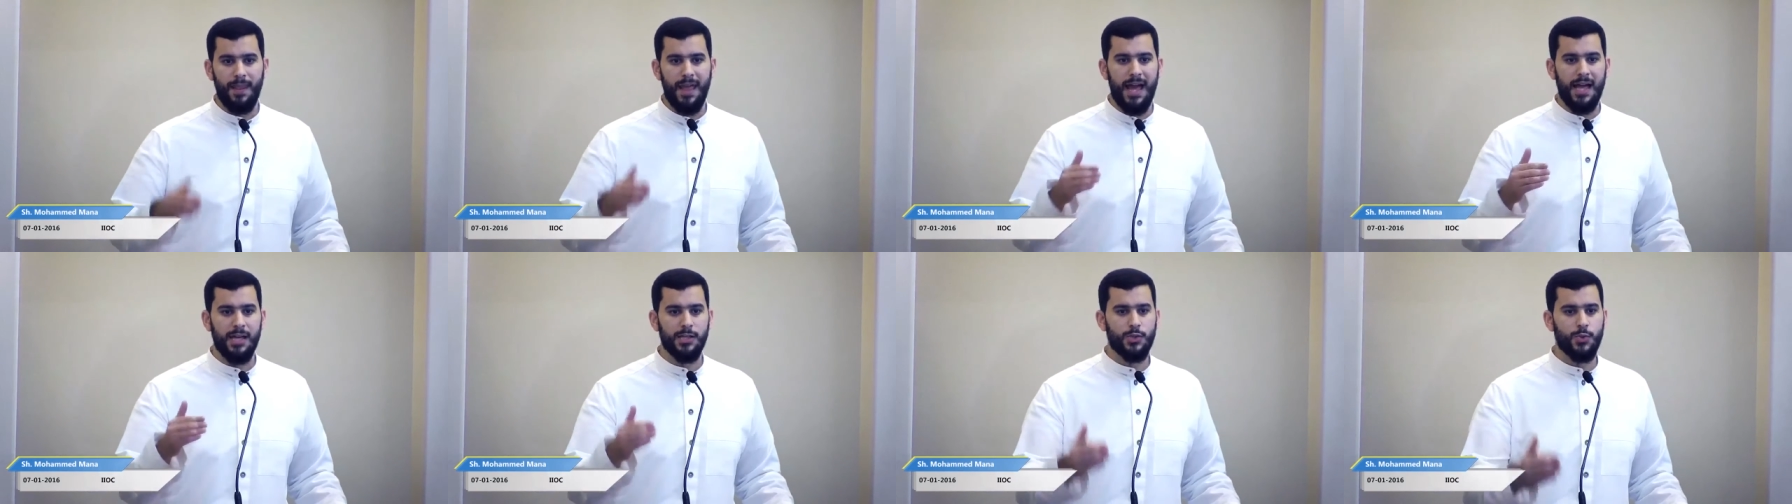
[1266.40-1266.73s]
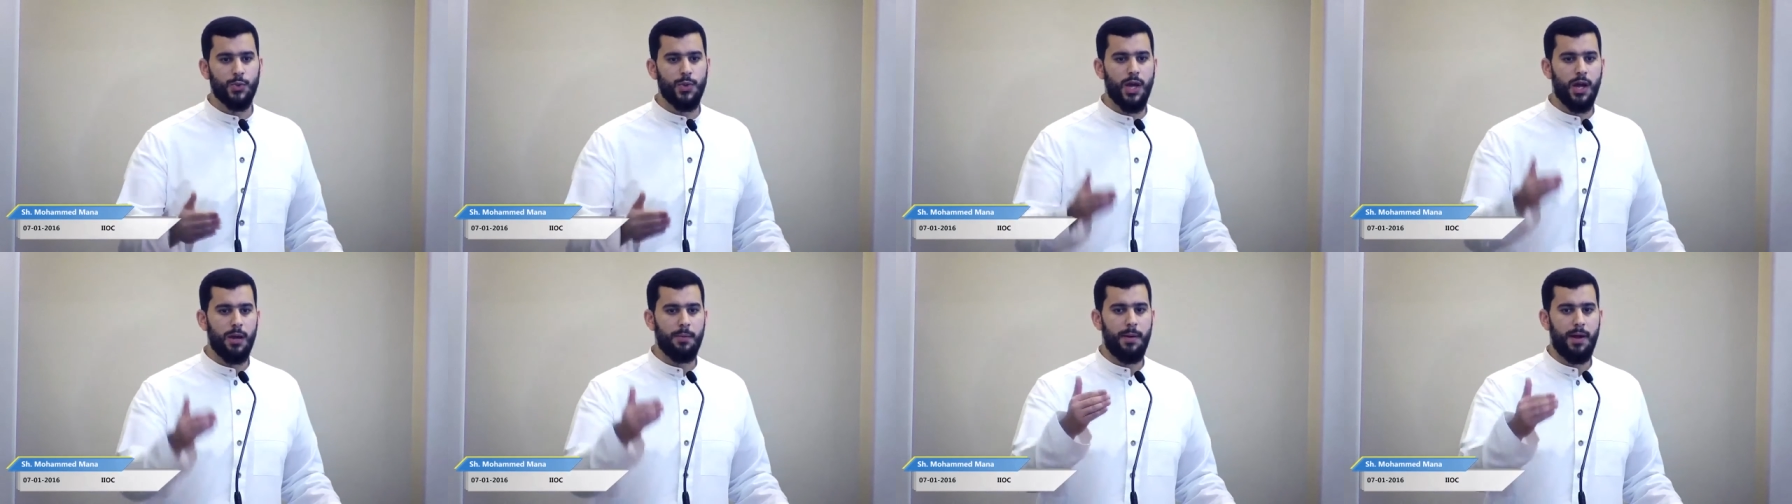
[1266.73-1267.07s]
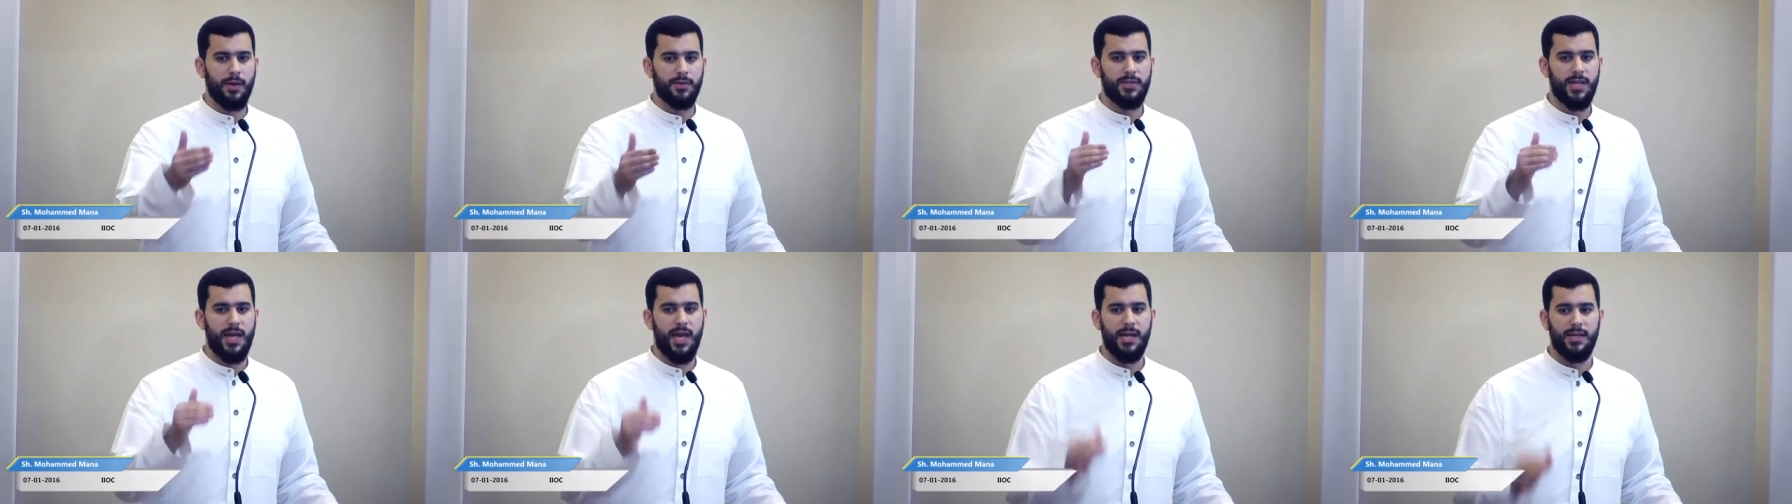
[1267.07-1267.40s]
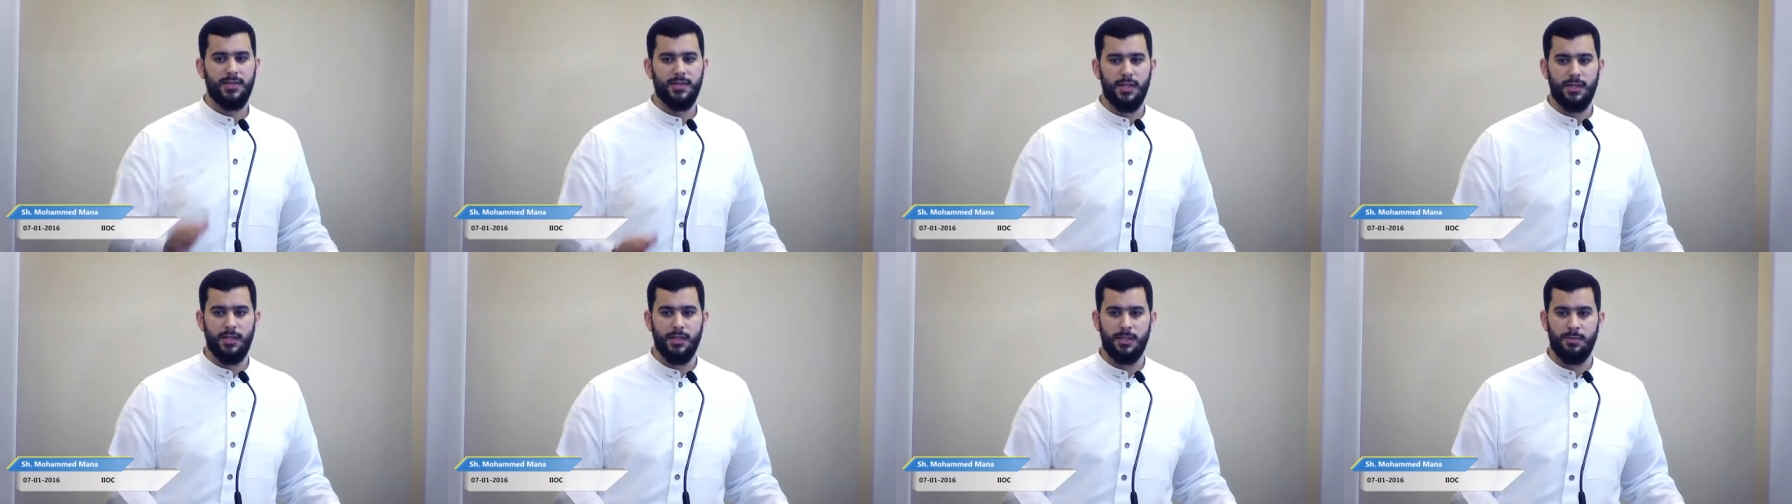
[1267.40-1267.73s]
As we are about to
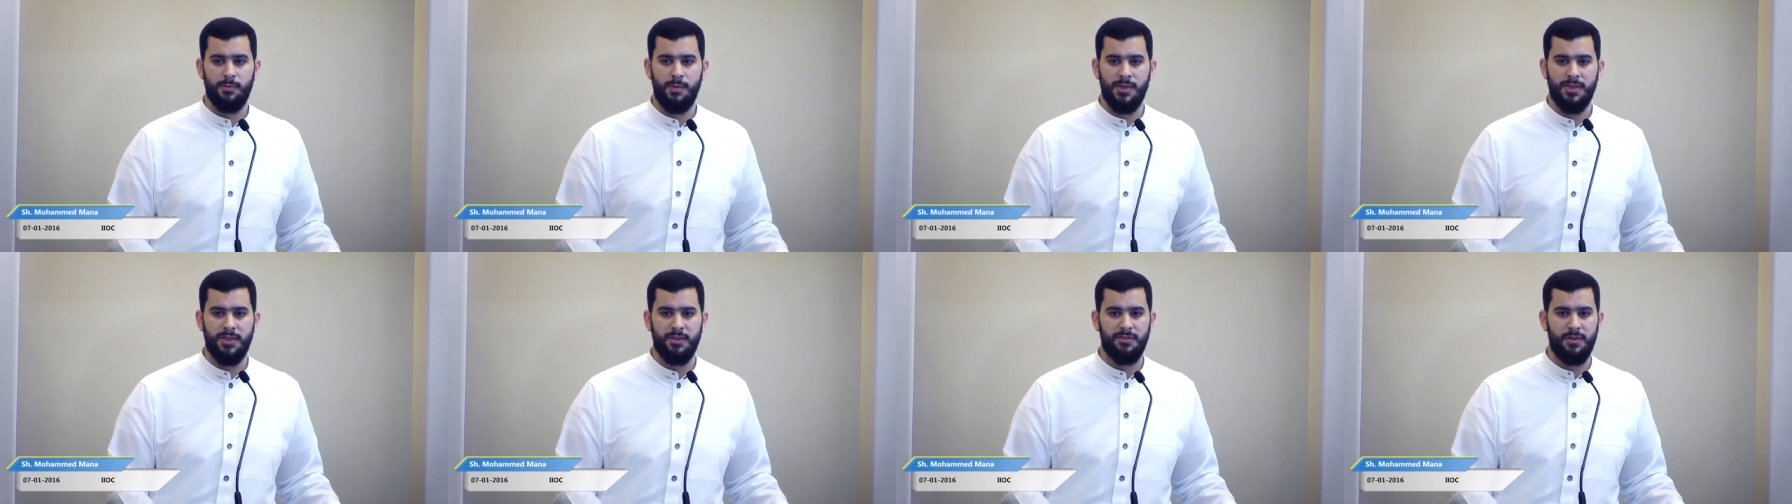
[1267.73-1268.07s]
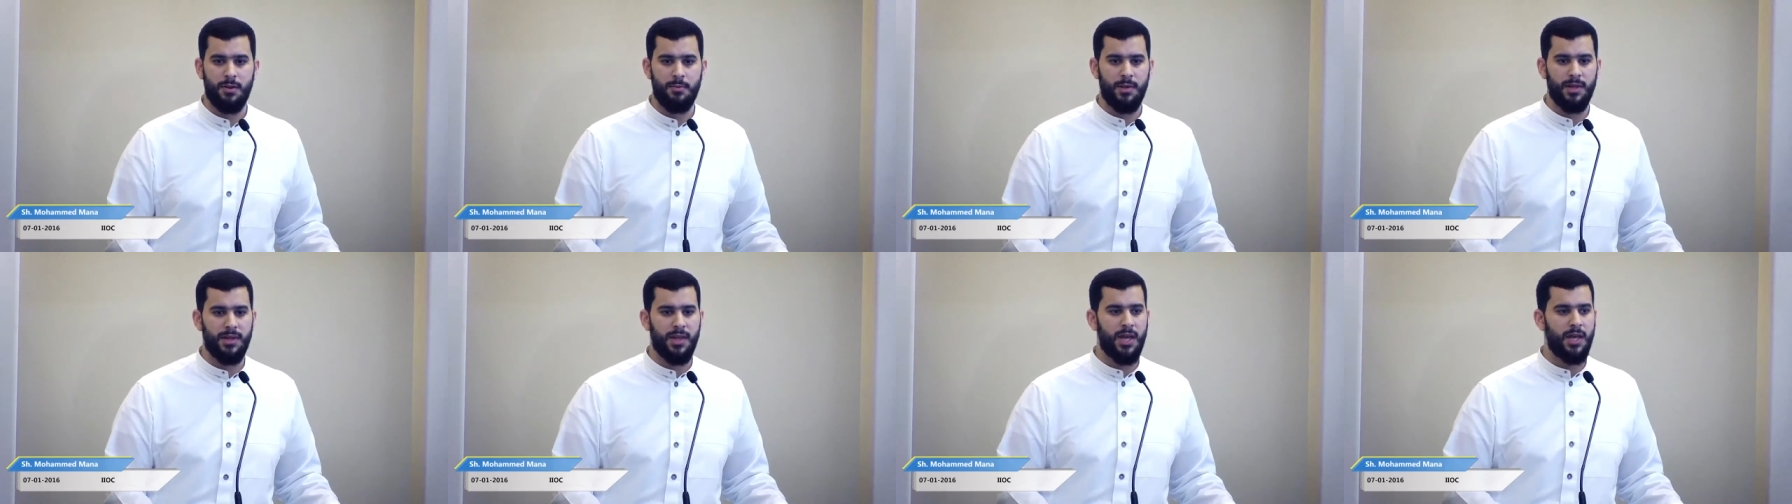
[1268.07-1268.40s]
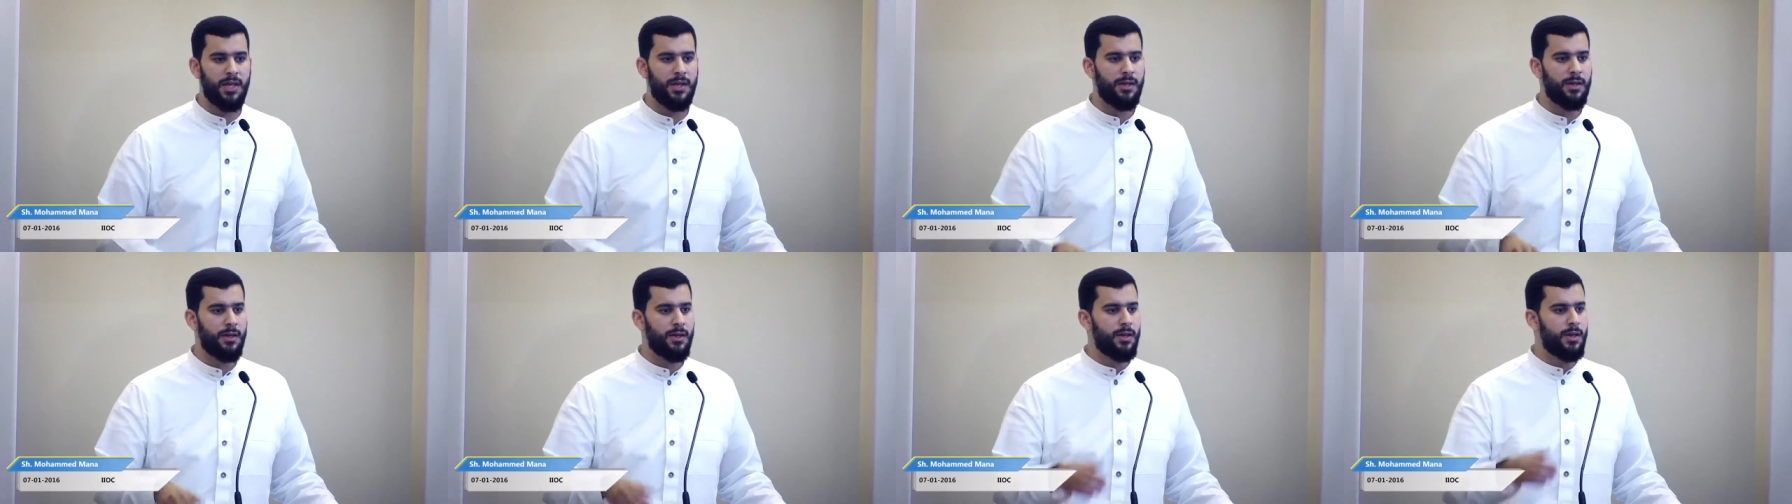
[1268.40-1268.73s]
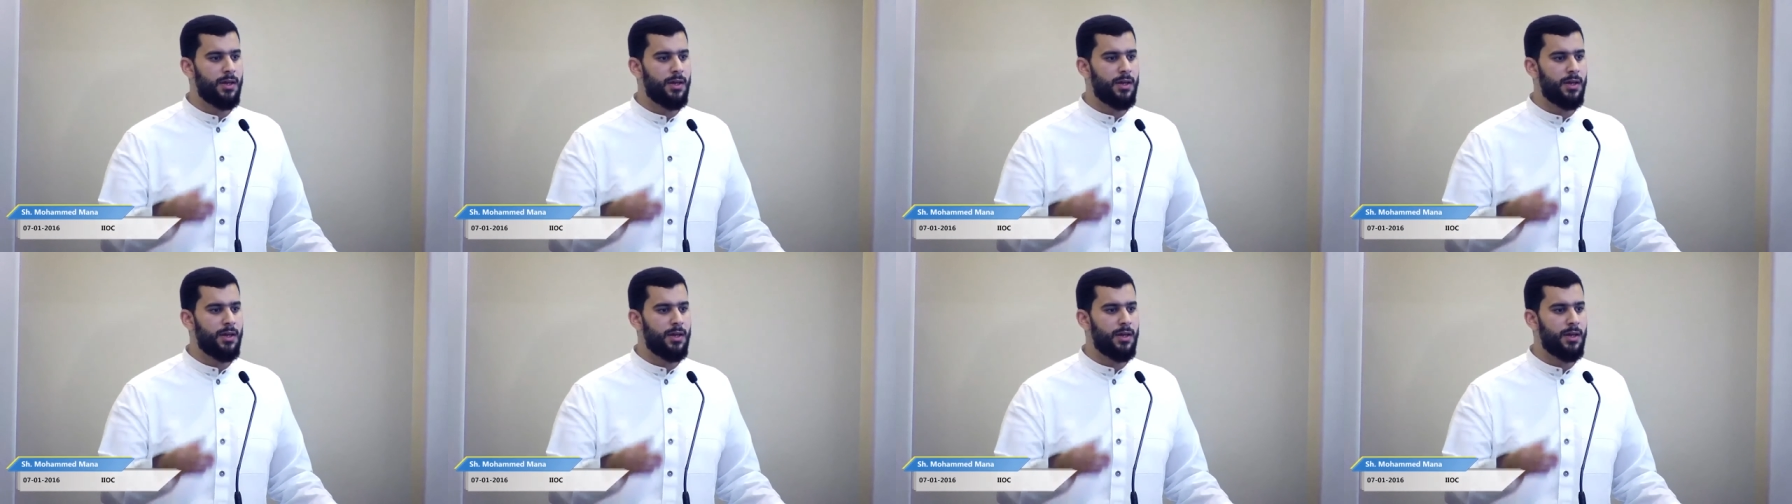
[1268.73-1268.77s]
exit this month of Ramadan,